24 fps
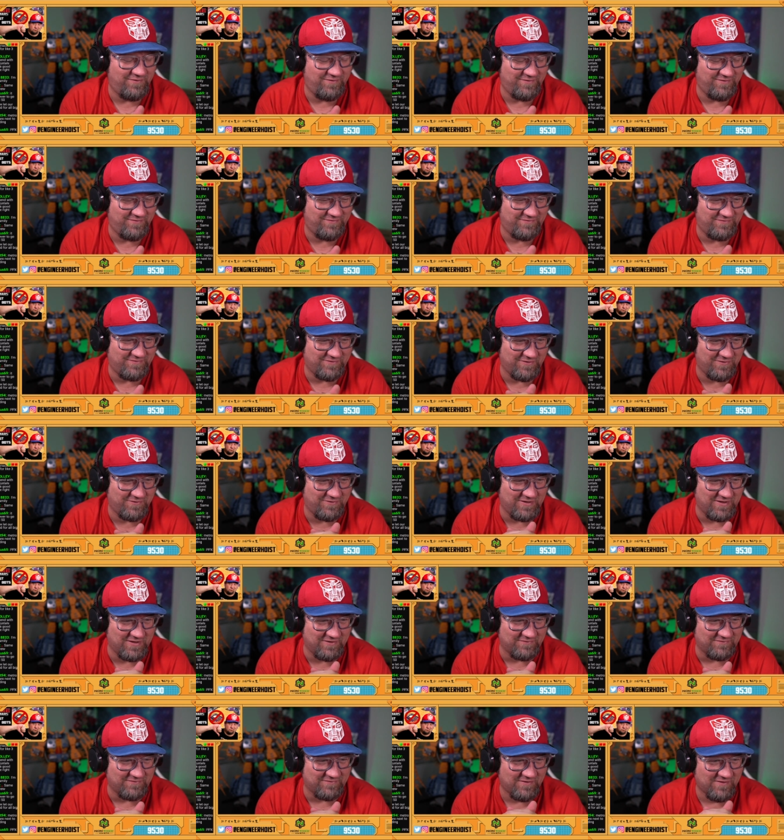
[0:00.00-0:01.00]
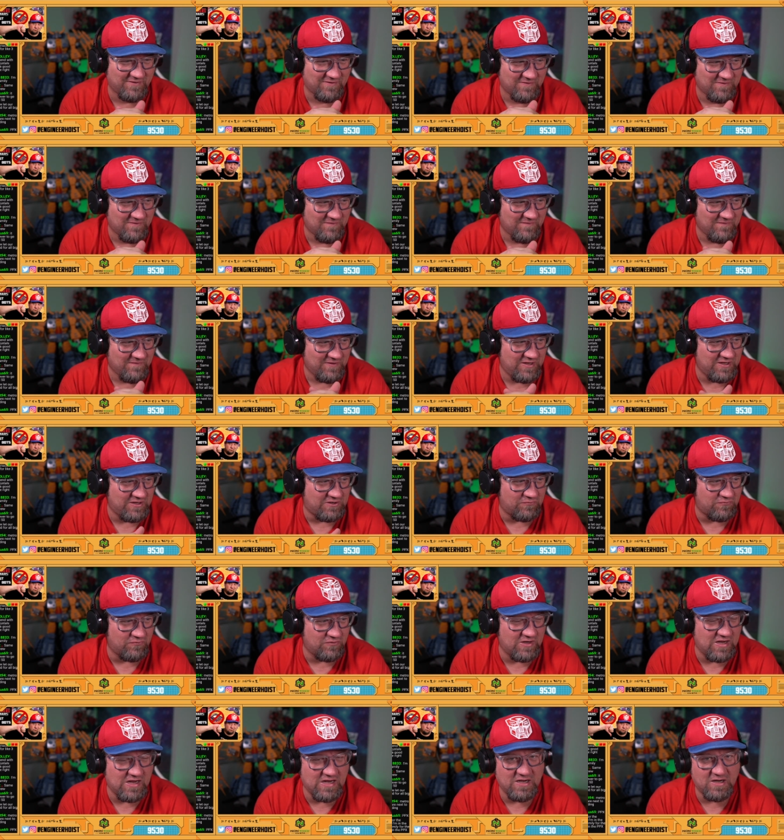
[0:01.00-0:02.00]
So yes, he
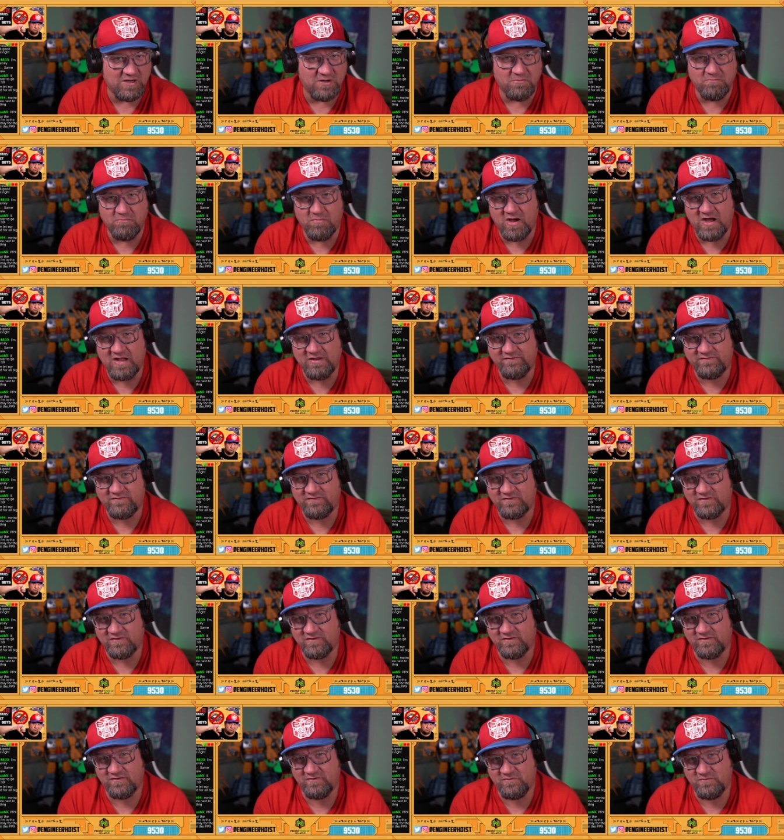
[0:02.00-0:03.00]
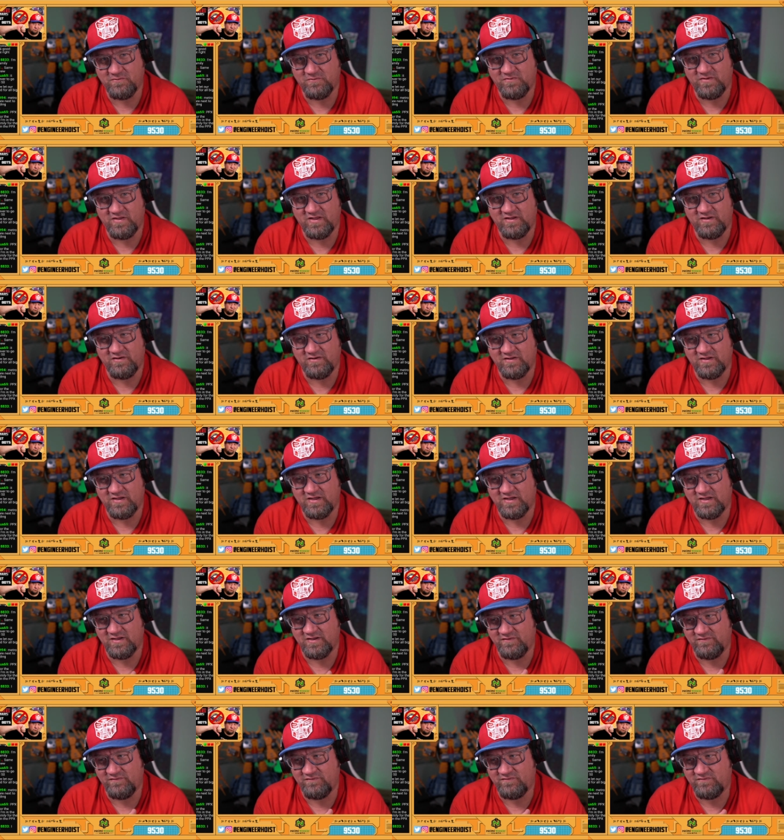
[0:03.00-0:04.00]
created a monster who then
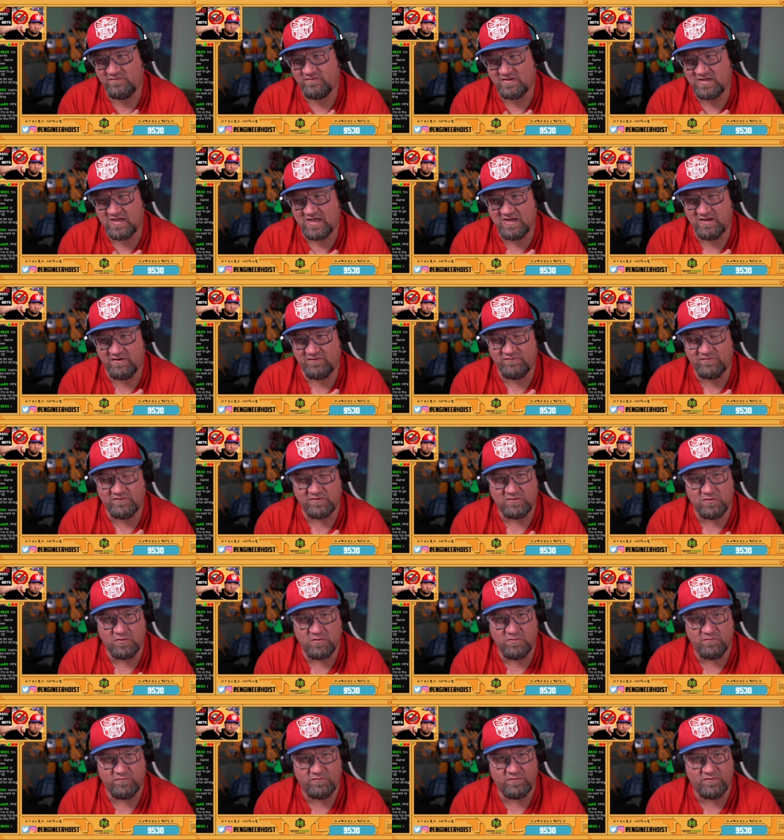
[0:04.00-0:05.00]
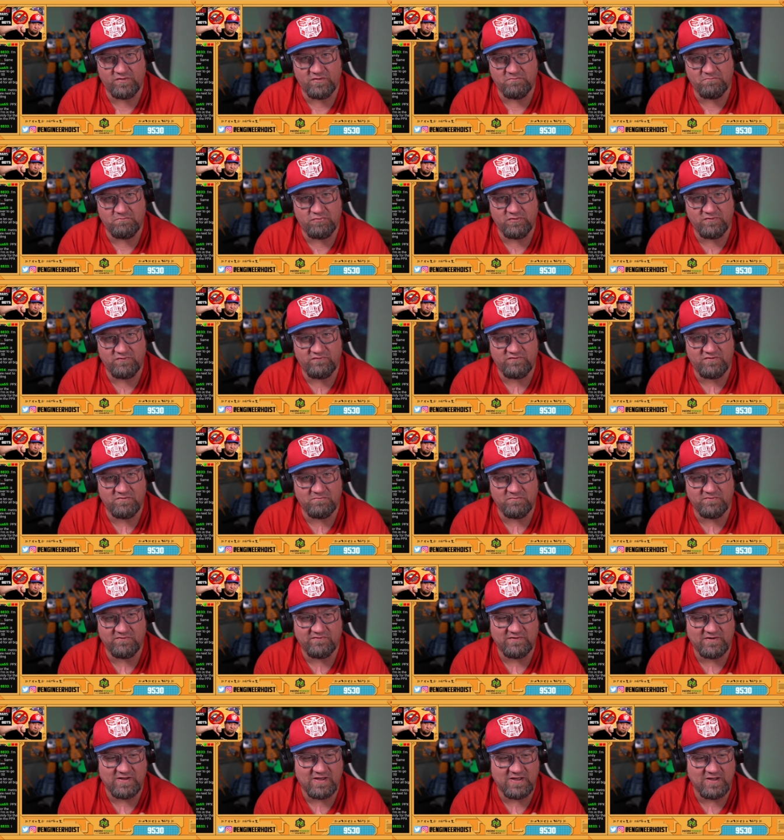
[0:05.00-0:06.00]
kind of took over and pushed him
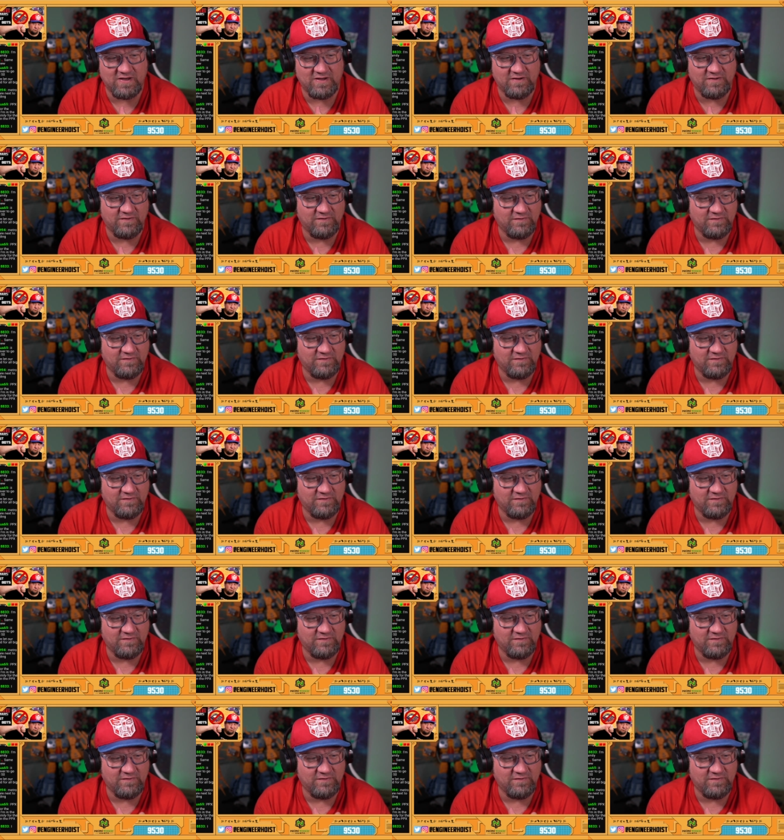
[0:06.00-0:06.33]
aside.